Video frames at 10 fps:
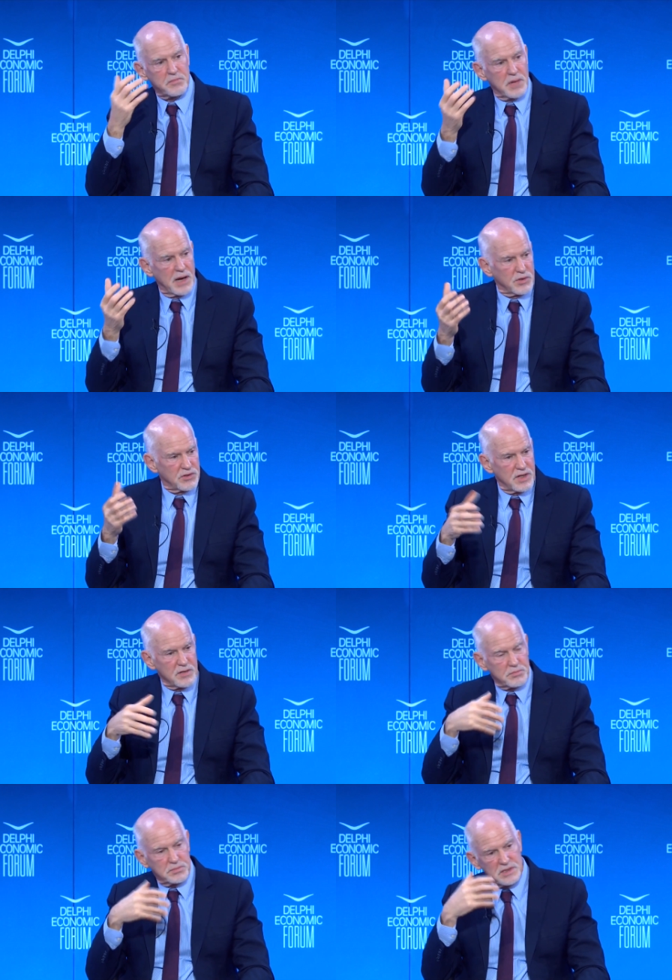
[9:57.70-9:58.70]
I would say
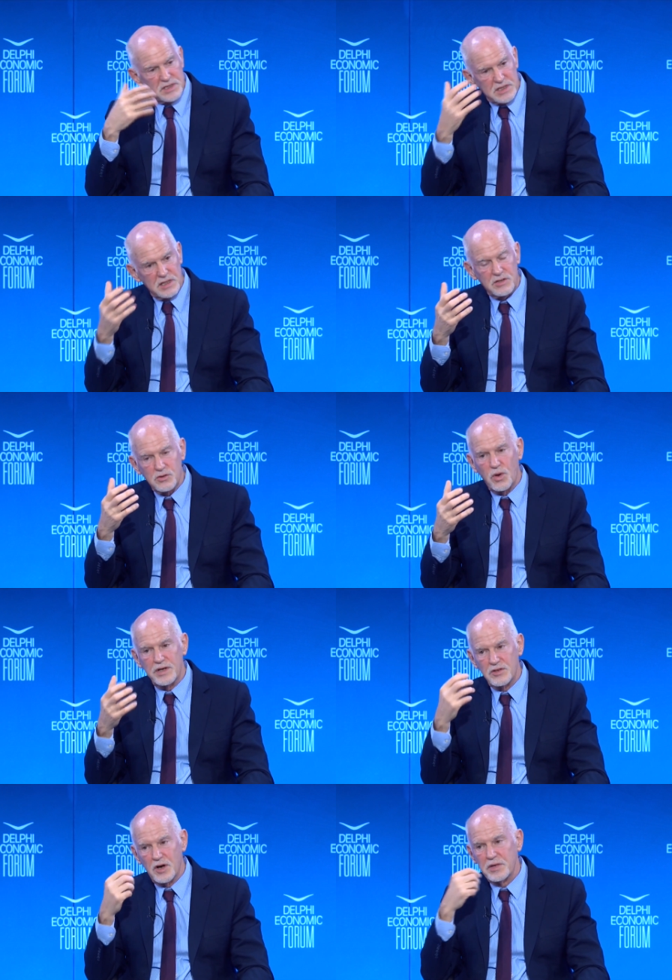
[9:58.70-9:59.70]
still is quite
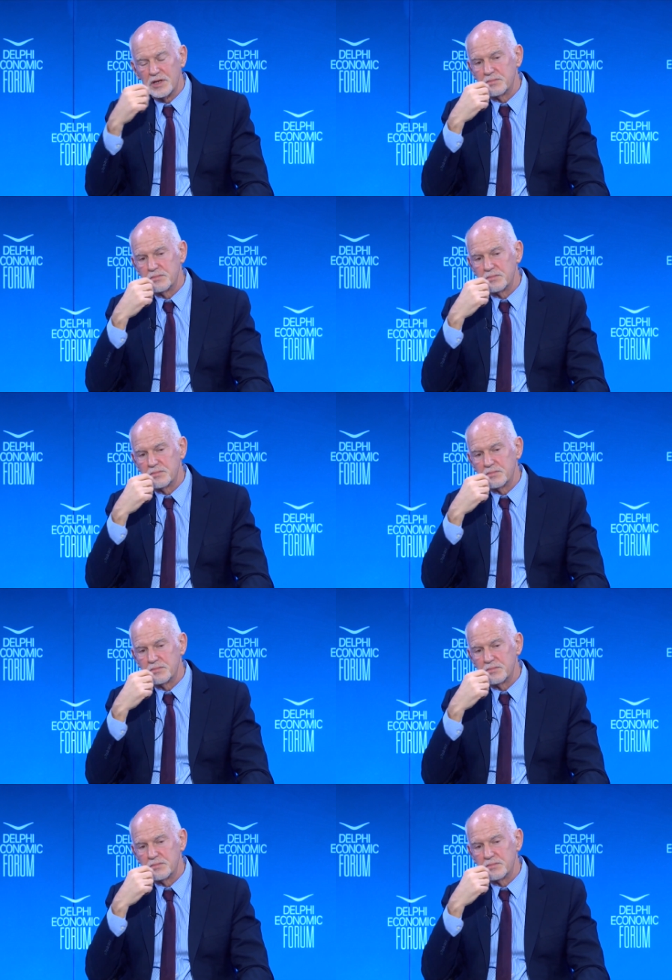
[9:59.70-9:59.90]
dominant,